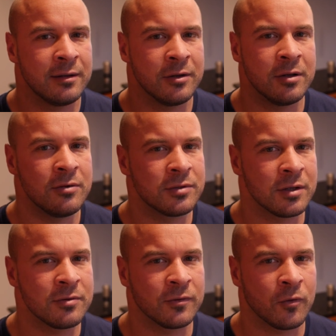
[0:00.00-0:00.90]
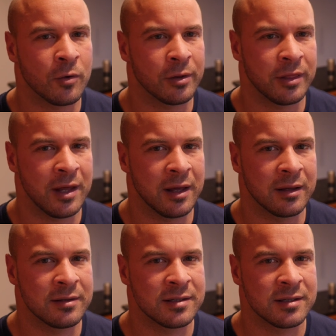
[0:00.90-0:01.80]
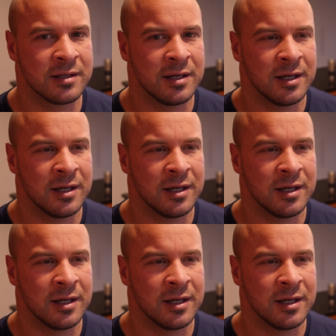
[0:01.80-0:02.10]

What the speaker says: You use those four things,